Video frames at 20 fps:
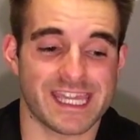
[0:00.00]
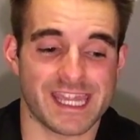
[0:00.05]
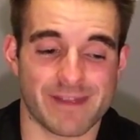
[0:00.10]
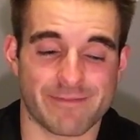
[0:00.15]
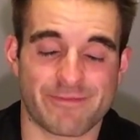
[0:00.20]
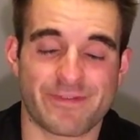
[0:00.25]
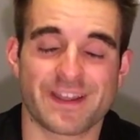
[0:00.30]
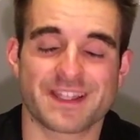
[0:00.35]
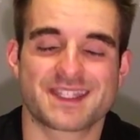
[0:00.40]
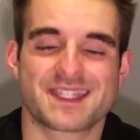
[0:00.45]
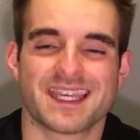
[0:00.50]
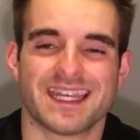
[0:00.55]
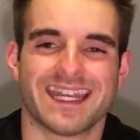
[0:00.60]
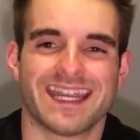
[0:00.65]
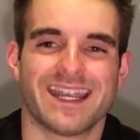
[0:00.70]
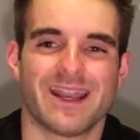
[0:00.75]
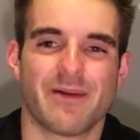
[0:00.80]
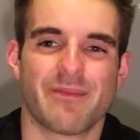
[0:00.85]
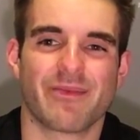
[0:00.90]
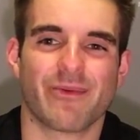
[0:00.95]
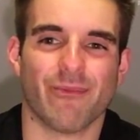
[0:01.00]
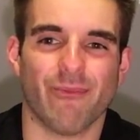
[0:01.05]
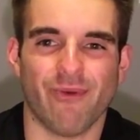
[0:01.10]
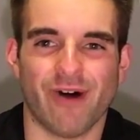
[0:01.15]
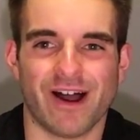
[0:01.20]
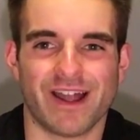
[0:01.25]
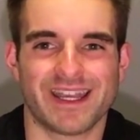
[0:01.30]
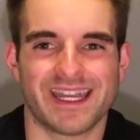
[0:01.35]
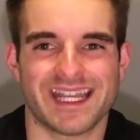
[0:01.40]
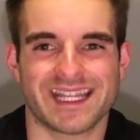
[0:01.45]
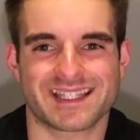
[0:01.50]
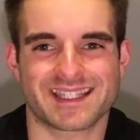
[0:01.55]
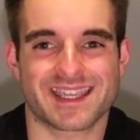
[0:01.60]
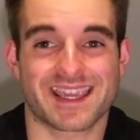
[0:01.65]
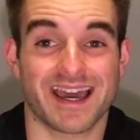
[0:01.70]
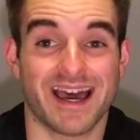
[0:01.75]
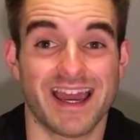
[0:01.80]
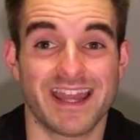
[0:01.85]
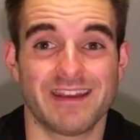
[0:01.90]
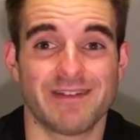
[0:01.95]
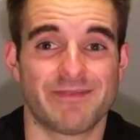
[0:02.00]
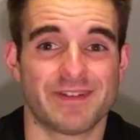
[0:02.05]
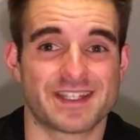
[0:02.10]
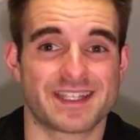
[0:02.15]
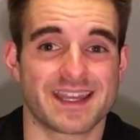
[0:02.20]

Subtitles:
It fits in at number 1. It's kind of a